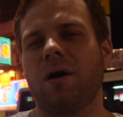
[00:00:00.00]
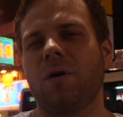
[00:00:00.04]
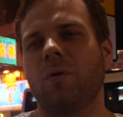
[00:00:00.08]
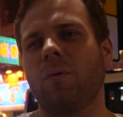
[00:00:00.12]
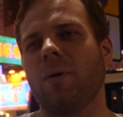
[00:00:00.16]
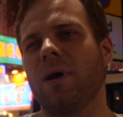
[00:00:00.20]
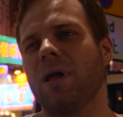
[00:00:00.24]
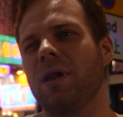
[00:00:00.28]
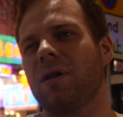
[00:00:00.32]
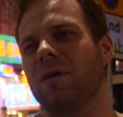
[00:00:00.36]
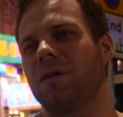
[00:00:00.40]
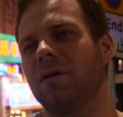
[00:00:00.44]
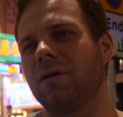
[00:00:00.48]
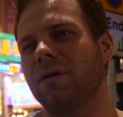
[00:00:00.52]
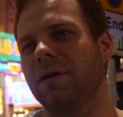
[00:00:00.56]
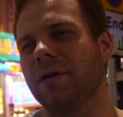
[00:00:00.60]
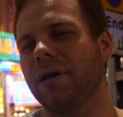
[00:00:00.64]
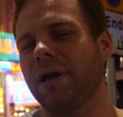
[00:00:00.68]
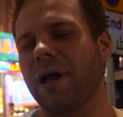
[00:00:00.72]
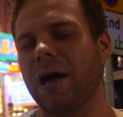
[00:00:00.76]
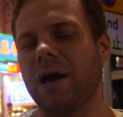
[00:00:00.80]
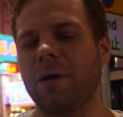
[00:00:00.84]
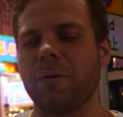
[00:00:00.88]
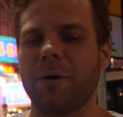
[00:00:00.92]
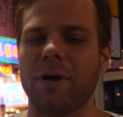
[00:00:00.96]
well, uh,
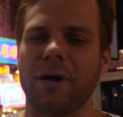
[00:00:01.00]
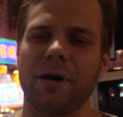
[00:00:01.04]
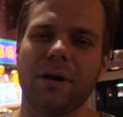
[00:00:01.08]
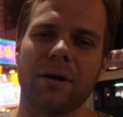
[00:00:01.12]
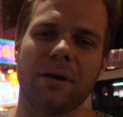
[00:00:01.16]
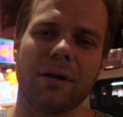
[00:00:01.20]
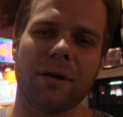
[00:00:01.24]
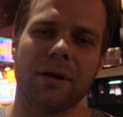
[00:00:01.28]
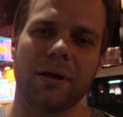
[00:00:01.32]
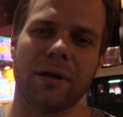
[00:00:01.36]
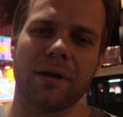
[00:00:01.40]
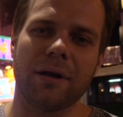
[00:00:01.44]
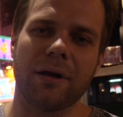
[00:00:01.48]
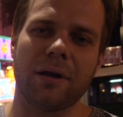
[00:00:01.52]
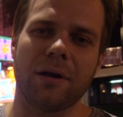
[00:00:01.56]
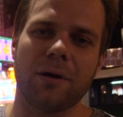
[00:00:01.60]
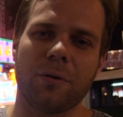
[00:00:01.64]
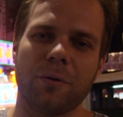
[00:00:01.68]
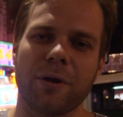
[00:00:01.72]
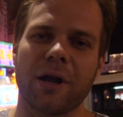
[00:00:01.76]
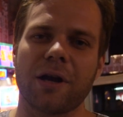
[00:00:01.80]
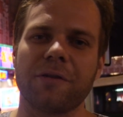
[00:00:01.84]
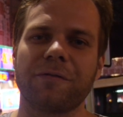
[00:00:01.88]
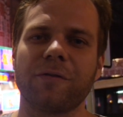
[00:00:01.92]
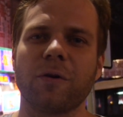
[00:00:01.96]
our uh,
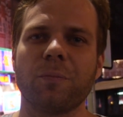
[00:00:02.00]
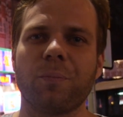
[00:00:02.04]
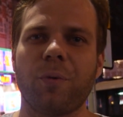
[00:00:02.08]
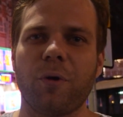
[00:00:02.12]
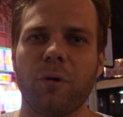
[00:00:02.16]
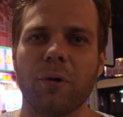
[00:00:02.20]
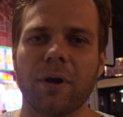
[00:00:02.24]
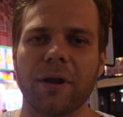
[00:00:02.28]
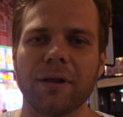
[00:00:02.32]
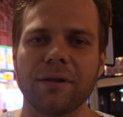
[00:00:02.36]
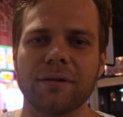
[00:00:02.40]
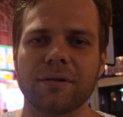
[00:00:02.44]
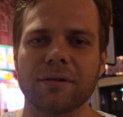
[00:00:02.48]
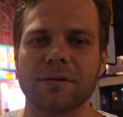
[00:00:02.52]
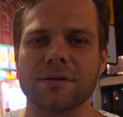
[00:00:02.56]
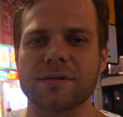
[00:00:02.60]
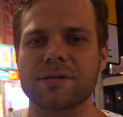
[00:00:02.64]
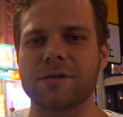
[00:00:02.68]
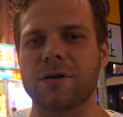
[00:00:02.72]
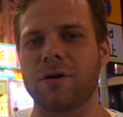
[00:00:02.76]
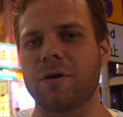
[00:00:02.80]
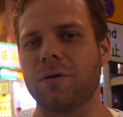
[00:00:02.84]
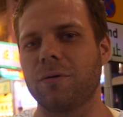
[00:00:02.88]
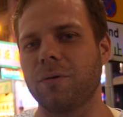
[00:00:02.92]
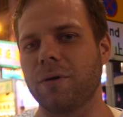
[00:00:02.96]
we are from Poland,
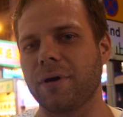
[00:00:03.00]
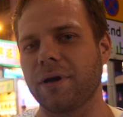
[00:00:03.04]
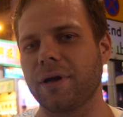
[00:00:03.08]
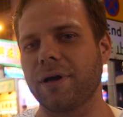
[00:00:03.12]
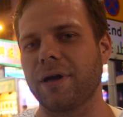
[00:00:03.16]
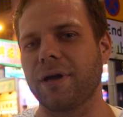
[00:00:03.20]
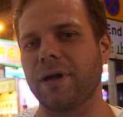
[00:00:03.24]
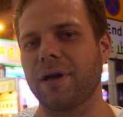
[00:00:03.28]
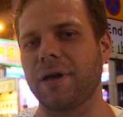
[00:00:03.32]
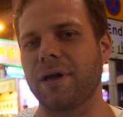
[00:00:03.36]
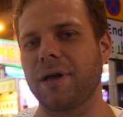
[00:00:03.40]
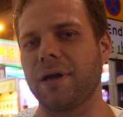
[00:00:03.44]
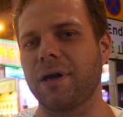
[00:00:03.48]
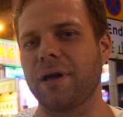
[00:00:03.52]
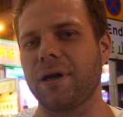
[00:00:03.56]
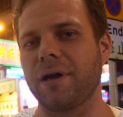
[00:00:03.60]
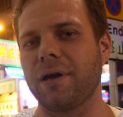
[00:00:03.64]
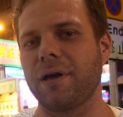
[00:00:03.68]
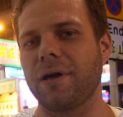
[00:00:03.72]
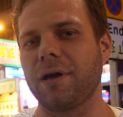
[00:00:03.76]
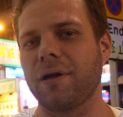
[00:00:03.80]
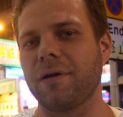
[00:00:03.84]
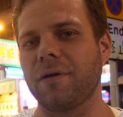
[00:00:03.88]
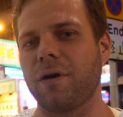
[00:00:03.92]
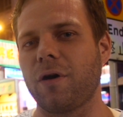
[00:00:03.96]
so
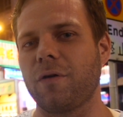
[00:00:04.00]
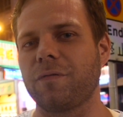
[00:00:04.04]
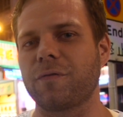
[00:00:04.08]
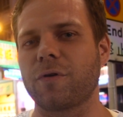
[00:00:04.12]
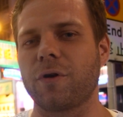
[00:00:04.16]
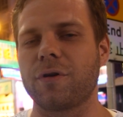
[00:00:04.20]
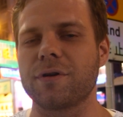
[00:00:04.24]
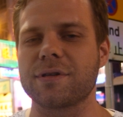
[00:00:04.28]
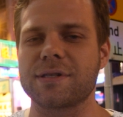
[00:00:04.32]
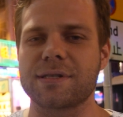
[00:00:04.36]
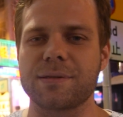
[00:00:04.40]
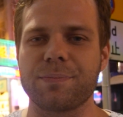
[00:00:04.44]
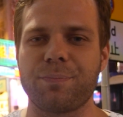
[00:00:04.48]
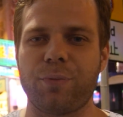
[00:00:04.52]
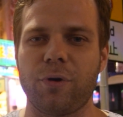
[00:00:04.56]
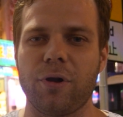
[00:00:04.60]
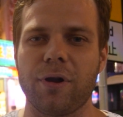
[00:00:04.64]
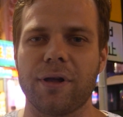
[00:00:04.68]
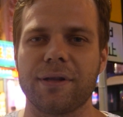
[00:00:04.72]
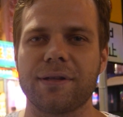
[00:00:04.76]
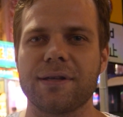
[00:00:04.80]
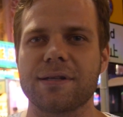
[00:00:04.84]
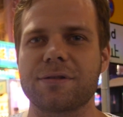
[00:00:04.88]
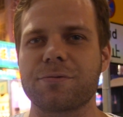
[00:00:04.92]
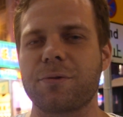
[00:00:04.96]
uh, of course
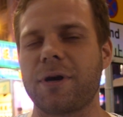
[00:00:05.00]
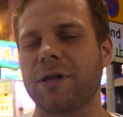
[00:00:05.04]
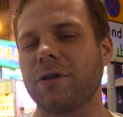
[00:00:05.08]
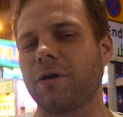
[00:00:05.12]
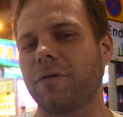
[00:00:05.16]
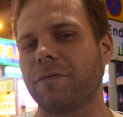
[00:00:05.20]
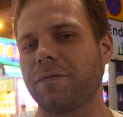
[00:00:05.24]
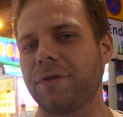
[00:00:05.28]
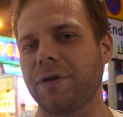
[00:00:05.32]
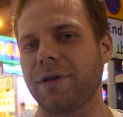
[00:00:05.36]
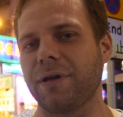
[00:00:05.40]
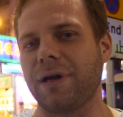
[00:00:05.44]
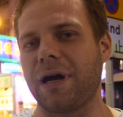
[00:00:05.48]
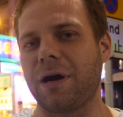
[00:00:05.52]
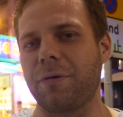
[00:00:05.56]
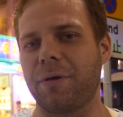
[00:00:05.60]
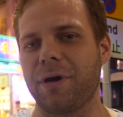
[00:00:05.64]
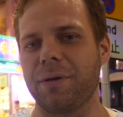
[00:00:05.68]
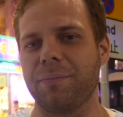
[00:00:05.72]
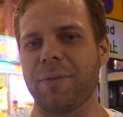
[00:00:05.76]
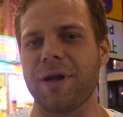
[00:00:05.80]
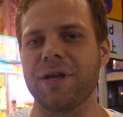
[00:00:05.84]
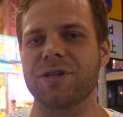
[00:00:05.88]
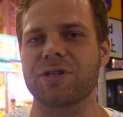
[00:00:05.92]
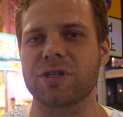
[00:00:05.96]
Poland is one of the, our
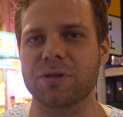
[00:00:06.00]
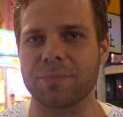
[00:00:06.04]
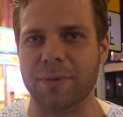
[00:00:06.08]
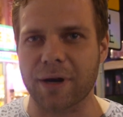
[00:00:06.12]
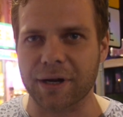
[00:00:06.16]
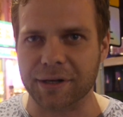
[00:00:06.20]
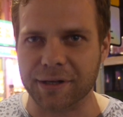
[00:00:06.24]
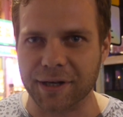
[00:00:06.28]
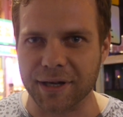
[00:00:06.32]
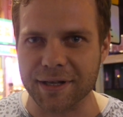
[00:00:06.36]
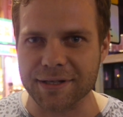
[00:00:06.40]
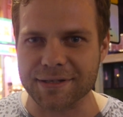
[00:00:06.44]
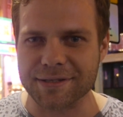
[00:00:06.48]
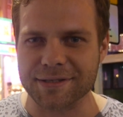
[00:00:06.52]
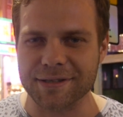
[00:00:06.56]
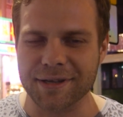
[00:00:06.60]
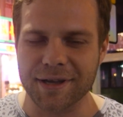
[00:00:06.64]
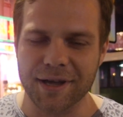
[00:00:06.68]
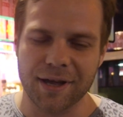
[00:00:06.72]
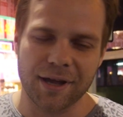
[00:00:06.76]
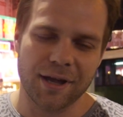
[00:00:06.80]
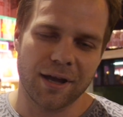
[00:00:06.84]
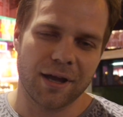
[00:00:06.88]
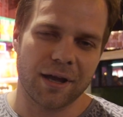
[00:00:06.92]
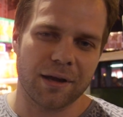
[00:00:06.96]
major markets.
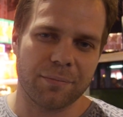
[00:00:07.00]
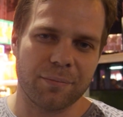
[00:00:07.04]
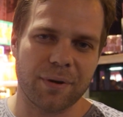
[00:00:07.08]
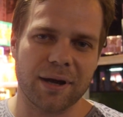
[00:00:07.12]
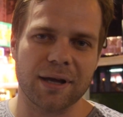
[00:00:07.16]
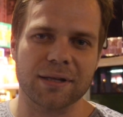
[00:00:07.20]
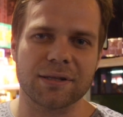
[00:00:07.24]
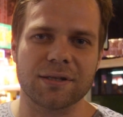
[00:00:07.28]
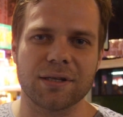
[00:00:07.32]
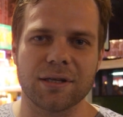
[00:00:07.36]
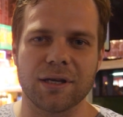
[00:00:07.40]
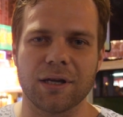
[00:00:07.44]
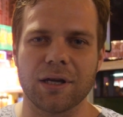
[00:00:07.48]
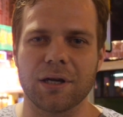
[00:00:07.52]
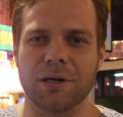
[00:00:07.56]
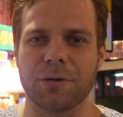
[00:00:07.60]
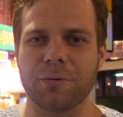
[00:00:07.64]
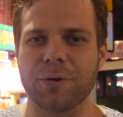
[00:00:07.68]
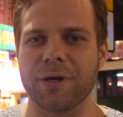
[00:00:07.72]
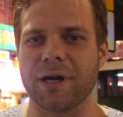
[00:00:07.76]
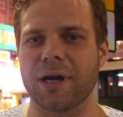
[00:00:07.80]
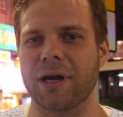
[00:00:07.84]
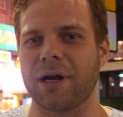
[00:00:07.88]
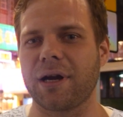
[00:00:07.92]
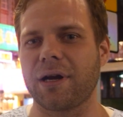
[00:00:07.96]
But uh,
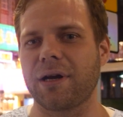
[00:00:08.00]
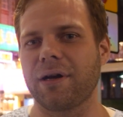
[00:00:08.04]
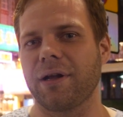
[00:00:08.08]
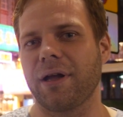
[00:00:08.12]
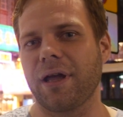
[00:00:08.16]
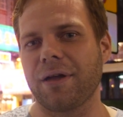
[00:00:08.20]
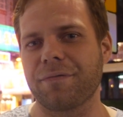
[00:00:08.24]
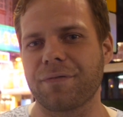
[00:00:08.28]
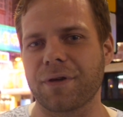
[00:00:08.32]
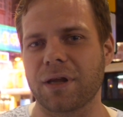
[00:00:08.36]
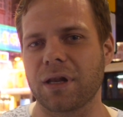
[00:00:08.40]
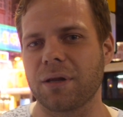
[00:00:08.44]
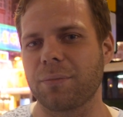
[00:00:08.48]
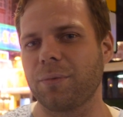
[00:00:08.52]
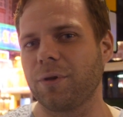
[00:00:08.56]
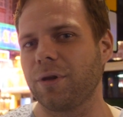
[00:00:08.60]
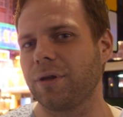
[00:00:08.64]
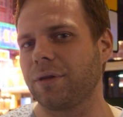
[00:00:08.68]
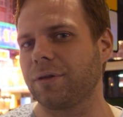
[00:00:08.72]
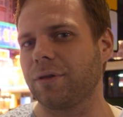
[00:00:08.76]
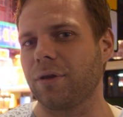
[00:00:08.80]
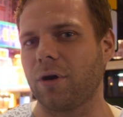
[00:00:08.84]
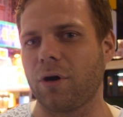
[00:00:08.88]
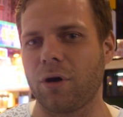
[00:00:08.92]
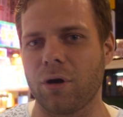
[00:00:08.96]
we are available
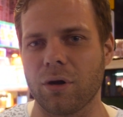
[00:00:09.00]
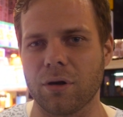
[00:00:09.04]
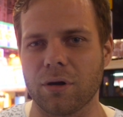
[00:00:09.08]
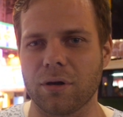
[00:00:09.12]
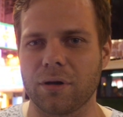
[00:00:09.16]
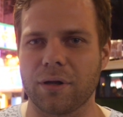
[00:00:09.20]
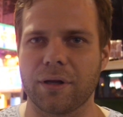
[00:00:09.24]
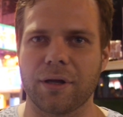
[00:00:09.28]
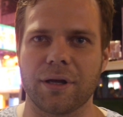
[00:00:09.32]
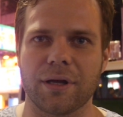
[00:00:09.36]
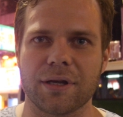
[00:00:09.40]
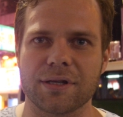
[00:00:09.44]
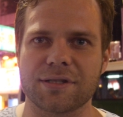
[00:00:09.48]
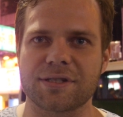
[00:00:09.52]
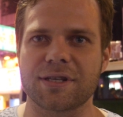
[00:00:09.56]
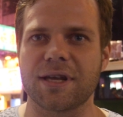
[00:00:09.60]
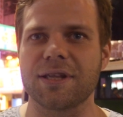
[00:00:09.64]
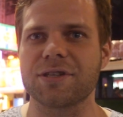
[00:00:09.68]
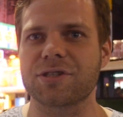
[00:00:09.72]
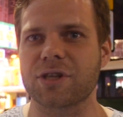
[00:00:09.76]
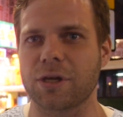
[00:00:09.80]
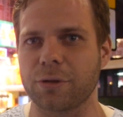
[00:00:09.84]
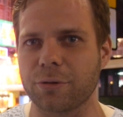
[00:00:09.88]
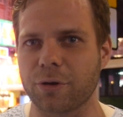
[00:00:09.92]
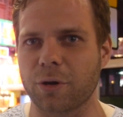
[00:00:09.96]
in all uh,
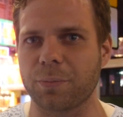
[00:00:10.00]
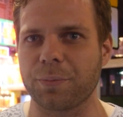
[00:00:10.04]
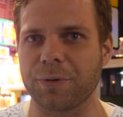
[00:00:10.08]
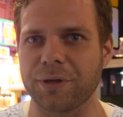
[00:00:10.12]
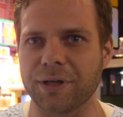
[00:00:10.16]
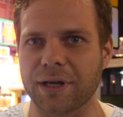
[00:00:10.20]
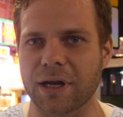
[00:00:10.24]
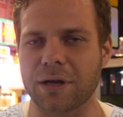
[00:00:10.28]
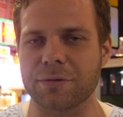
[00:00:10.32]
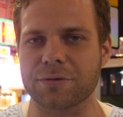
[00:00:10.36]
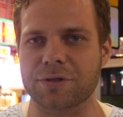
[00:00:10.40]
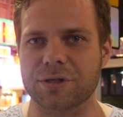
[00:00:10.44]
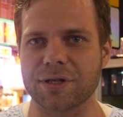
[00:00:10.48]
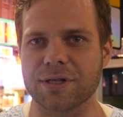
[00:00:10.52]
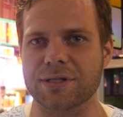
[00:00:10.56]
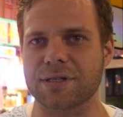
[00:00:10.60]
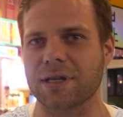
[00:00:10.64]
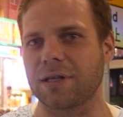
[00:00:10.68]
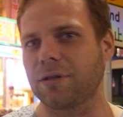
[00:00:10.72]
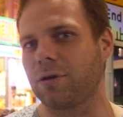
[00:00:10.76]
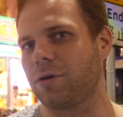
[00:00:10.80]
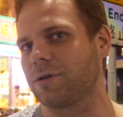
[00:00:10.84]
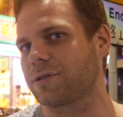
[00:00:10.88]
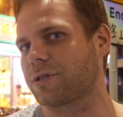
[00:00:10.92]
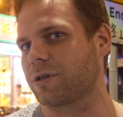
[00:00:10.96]
Central European countries
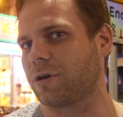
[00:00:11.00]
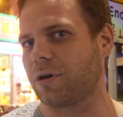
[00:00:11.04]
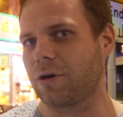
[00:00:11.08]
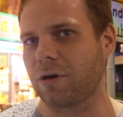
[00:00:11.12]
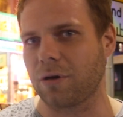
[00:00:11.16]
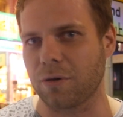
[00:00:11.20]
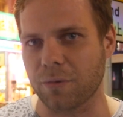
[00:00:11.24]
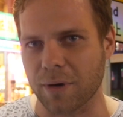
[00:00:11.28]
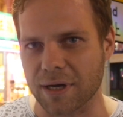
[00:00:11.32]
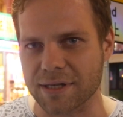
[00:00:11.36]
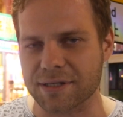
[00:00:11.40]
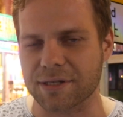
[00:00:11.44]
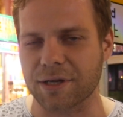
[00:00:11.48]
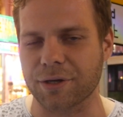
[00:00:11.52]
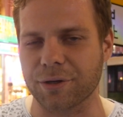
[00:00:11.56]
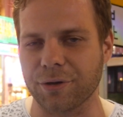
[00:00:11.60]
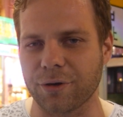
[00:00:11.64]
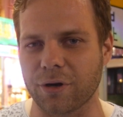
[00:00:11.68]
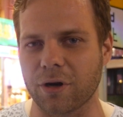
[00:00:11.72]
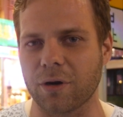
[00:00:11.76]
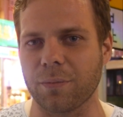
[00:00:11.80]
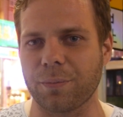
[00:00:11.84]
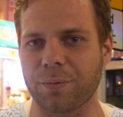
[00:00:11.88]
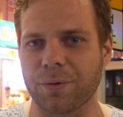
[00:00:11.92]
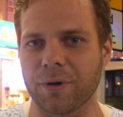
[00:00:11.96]
and also Western
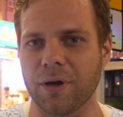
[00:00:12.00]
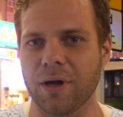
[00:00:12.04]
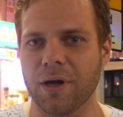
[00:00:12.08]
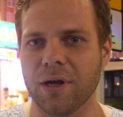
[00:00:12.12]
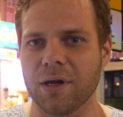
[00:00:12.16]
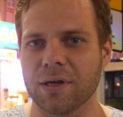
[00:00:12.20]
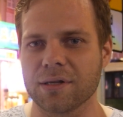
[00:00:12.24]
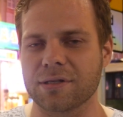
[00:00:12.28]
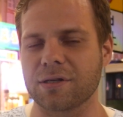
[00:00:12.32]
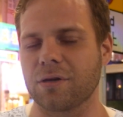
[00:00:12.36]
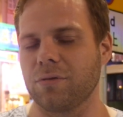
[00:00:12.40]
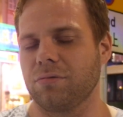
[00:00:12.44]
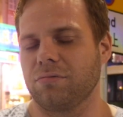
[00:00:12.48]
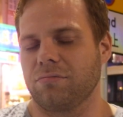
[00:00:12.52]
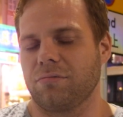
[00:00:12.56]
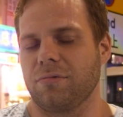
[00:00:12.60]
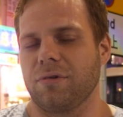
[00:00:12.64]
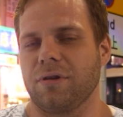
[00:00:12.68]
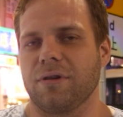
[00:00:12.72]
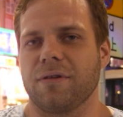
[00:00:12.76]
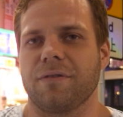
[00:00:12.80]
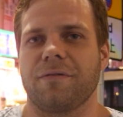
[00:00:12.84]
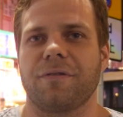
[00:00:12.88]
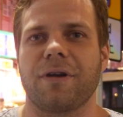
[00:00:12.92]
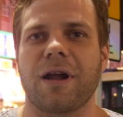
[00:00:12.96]
Europe. So,
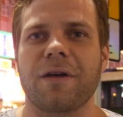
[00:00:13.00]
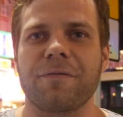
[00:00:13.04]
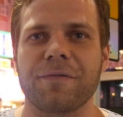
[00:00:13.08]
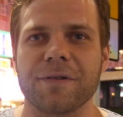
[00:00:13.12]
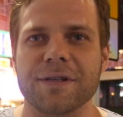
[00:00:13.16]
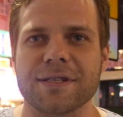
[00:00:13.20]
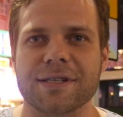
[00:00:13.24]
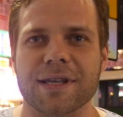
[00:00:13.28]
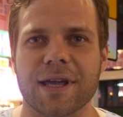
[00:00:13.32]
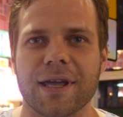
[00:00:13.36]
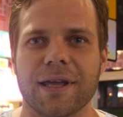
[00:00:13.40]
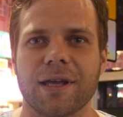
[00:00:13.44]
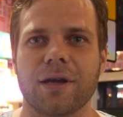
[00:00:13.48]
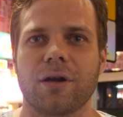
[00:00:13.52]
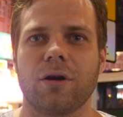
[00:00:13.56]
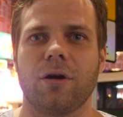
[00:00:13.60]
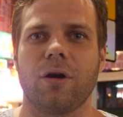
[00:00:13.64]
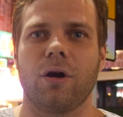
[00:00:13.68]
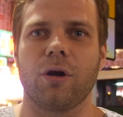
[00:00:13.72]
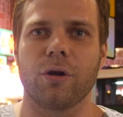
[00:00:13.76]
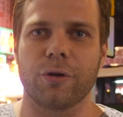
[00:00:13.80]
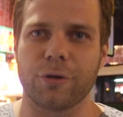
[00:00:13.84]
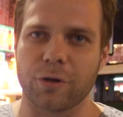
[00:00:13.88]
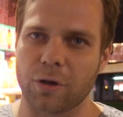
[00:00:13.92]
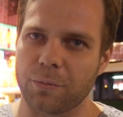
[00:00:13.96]
uh, roughly saying,
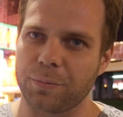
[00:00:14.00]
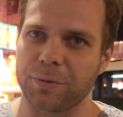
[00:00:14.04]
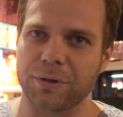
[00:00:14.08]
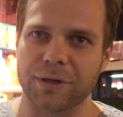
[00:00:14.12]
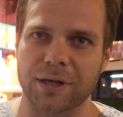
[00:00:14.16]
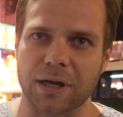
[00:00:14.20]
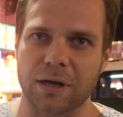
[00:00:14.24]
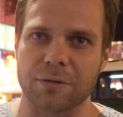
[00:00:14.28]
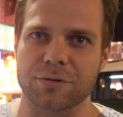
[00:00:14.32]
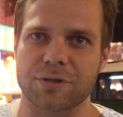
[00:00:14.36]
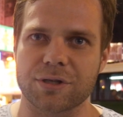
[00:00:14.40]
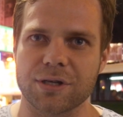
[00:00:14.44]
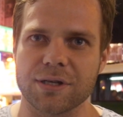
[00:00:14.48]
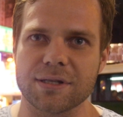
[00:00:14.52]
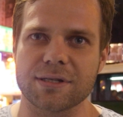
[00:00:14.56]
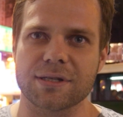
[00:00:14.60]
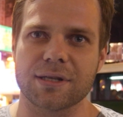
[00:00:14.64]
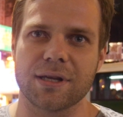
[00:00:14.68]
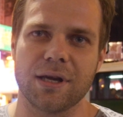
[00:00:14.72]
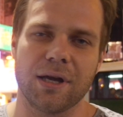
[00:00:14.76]
all European countries.